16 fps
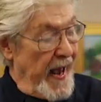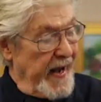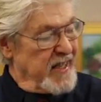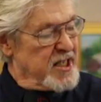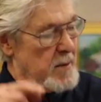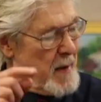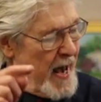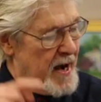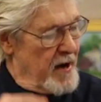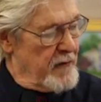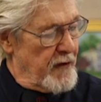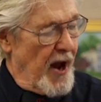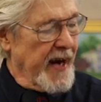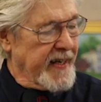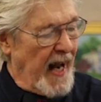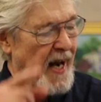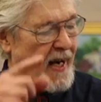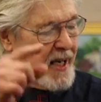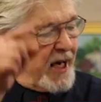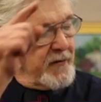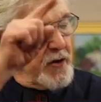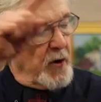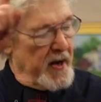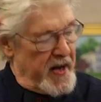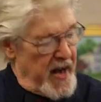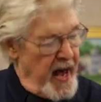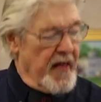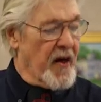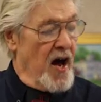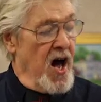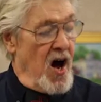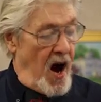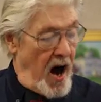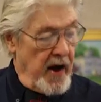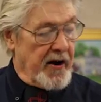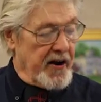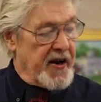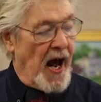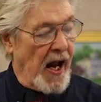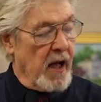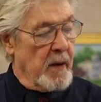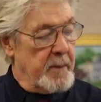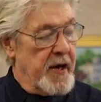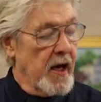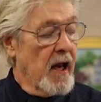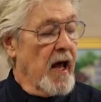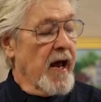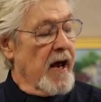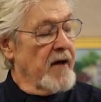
And as a matter of fact, I'll give you another $100 bill